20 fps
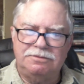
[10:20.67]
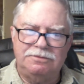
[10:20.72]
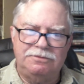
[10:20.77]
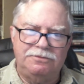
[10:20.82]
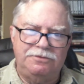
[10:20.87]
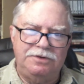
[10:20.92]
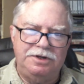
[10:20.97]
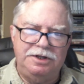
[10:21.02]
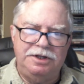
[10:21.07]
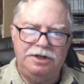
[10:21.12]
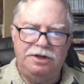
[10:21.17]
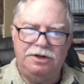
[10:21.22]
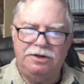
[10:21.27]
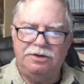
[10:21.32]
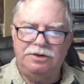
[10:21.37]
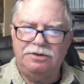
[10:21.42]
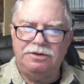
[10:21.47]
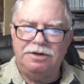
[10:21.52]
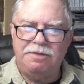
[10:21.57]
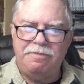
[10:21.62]

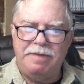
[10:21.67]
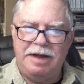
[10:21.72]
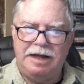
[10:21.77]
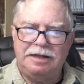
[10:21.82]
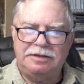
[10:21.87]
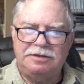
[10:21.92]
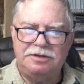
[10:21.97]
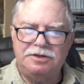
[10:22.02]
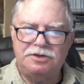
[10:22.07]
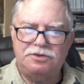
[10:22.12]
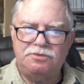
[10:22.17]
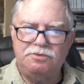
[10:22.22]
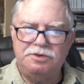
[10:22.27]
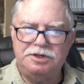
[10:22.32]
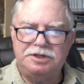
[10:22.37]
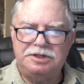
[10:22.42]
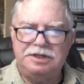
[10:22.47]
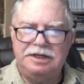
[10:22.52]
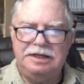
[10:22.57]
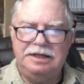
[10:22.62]
video about this
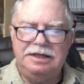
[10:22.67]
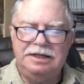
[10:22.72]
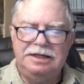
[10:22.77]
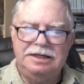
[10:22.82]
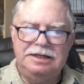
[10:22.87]
whiskey.